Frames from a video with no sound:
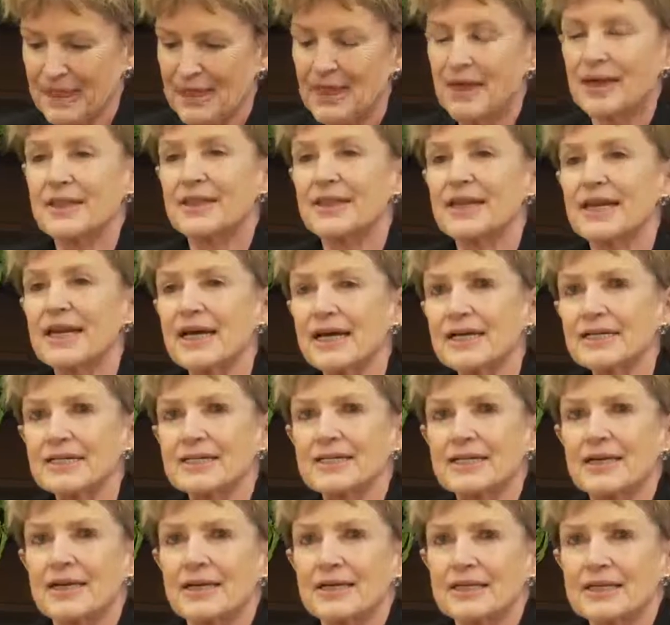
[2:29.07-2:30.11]
The
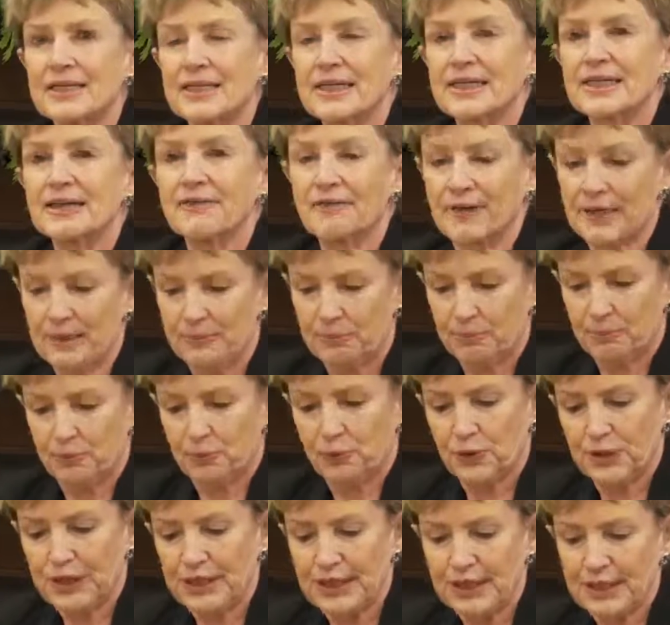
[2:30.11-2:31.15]
next significant
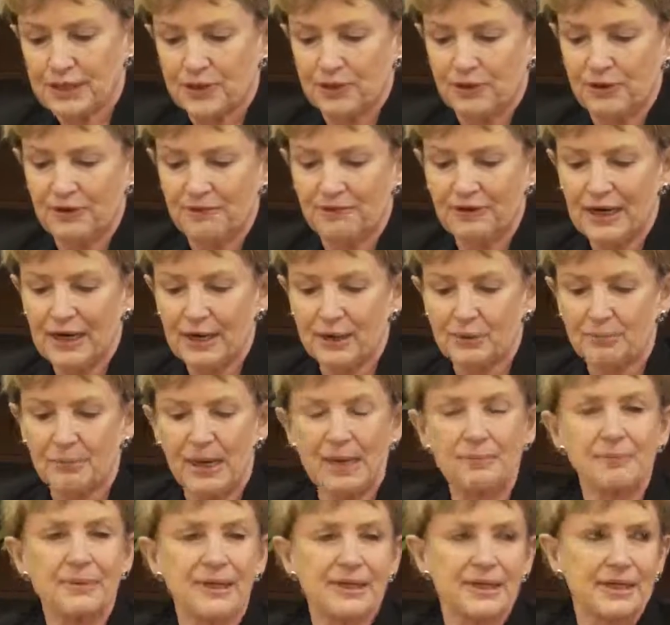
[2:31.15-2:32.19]
predictor of value might
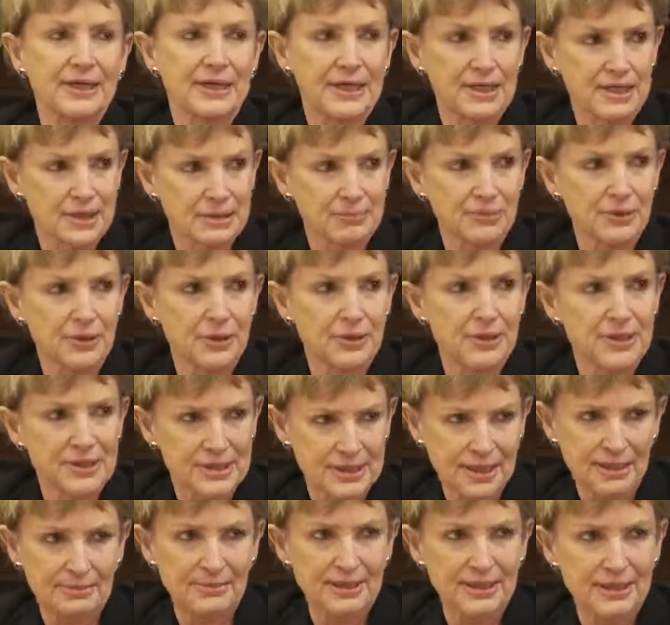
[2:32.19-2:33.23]
be the customer
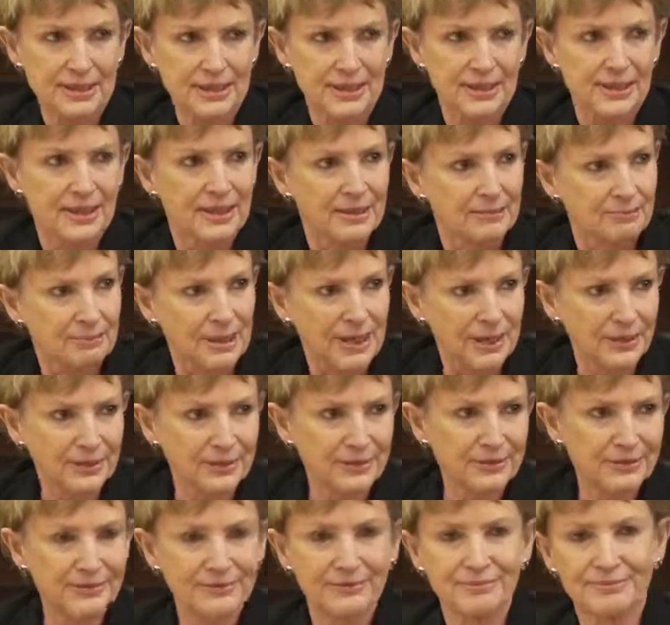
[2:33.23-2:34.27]
segment,
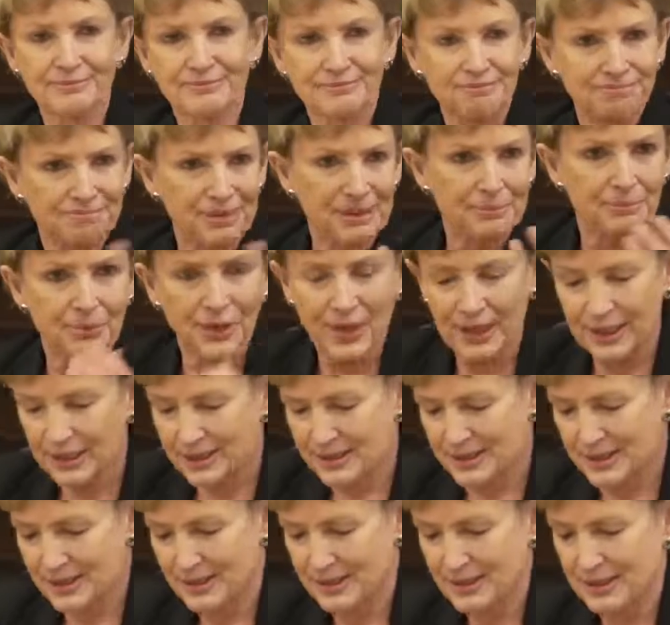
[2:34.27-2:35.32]
medical, pet
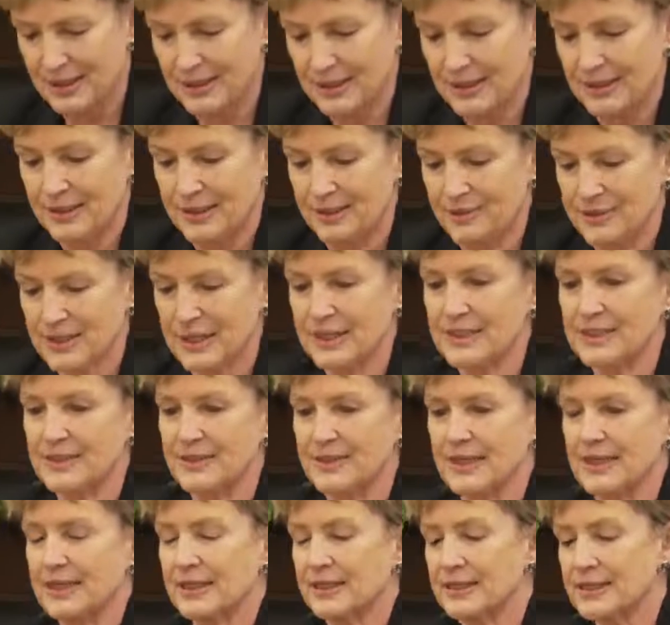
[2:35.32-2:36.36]
products, those kinds of
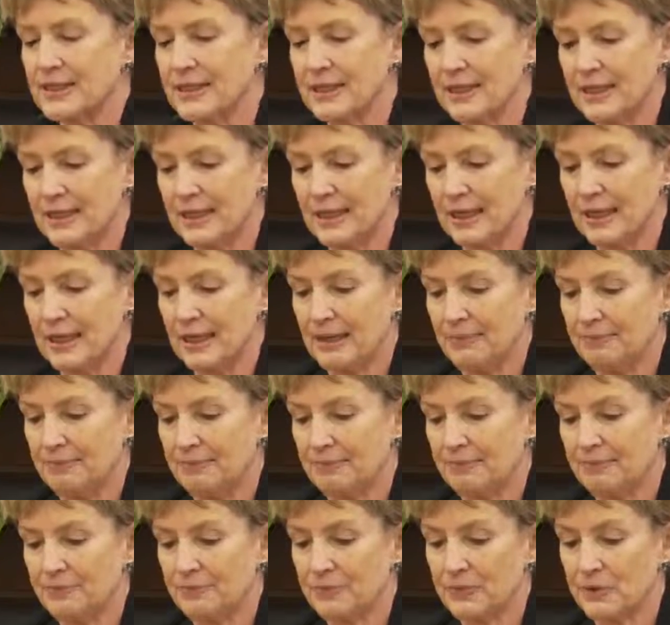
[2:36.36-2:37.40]
things.
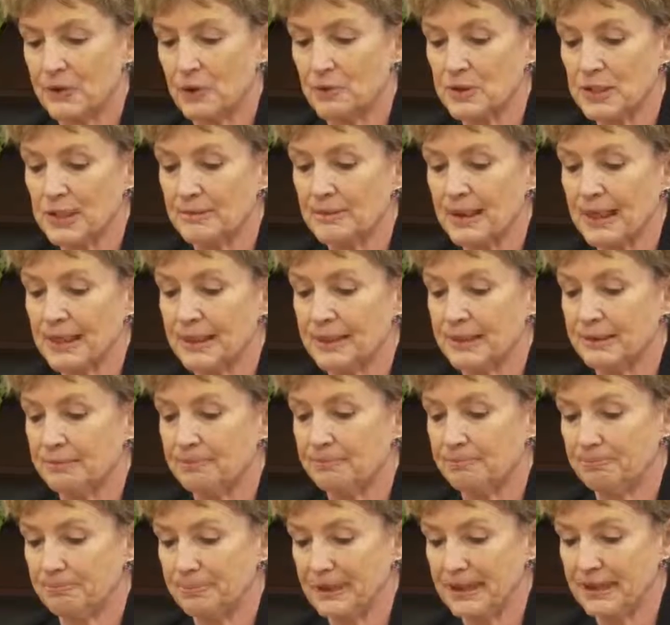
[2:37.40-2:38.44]
Those can make a
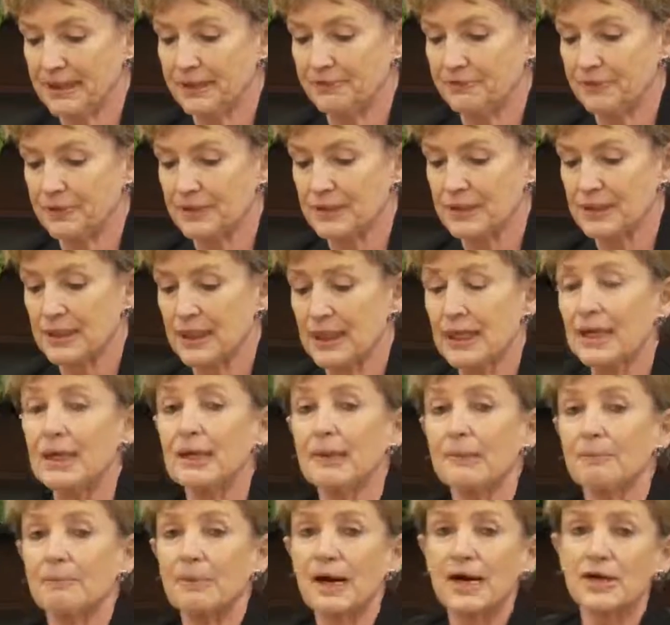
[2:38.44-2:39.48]
big difference.
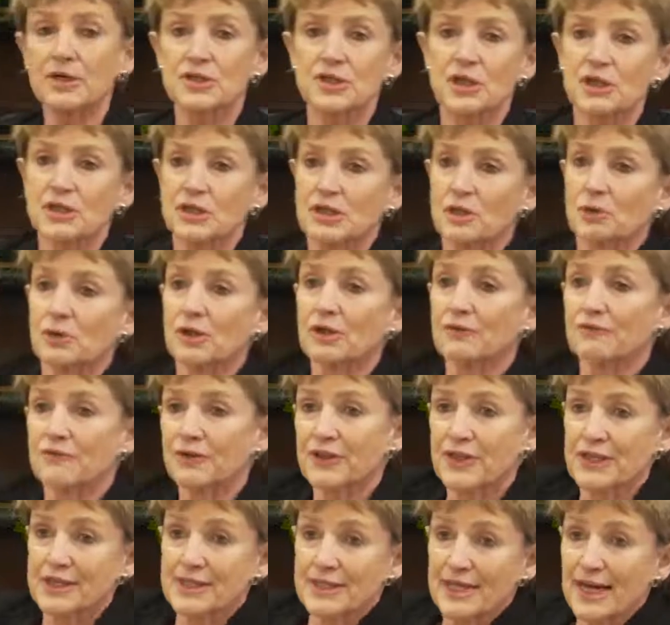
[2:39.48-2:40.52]
Buyers also look for
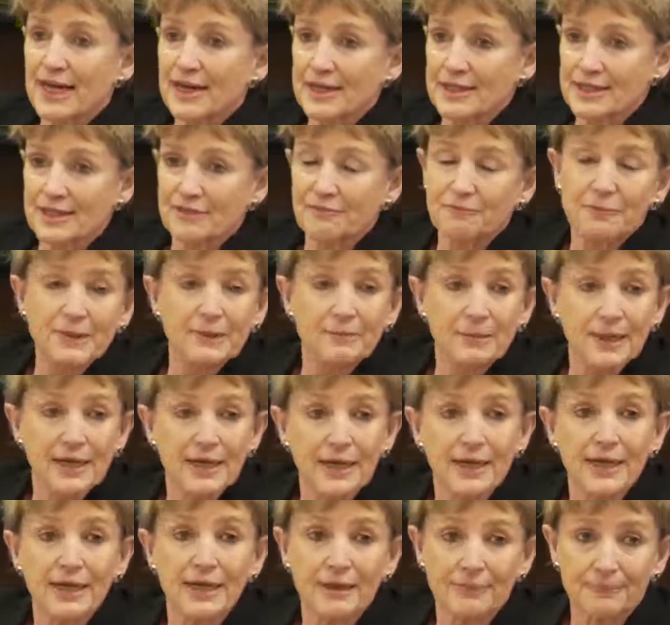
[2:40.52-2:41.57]
the status of
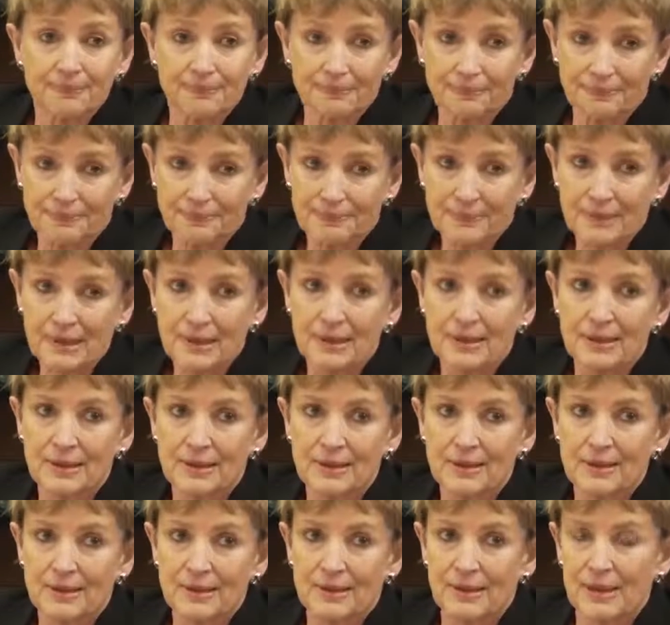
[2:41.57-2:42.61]
PP&E.
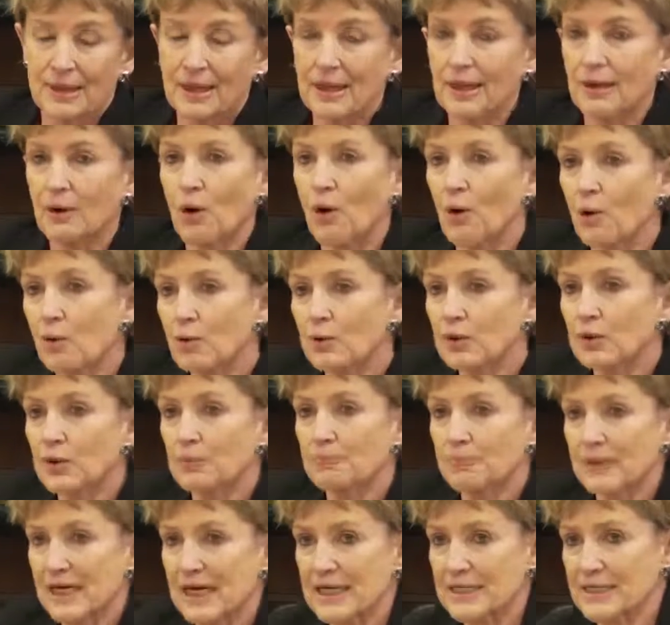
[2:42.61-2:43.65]
Older
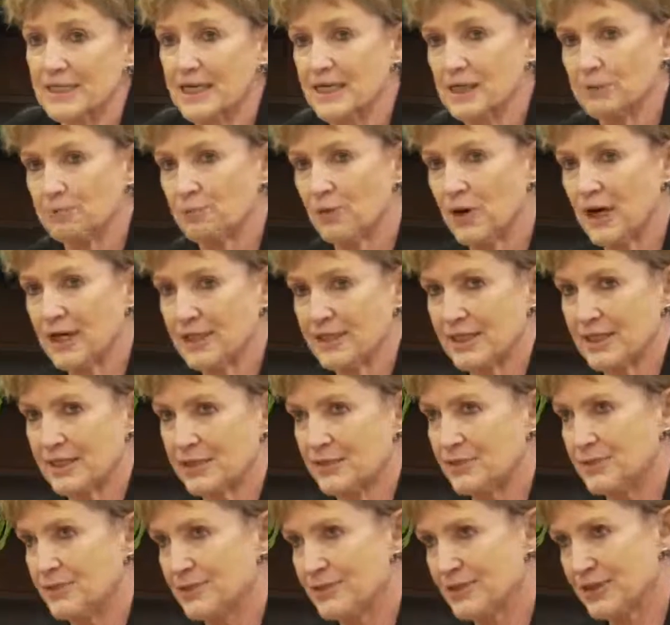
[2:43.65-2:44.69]
plastics
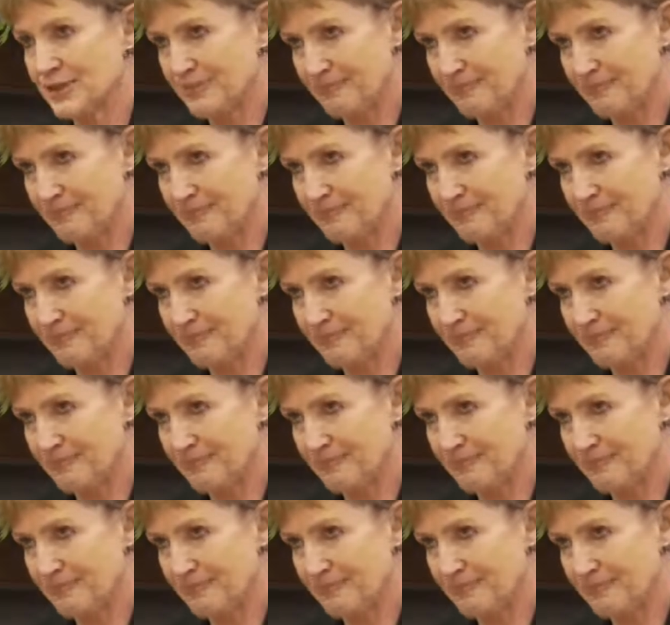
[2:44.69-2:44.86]
processors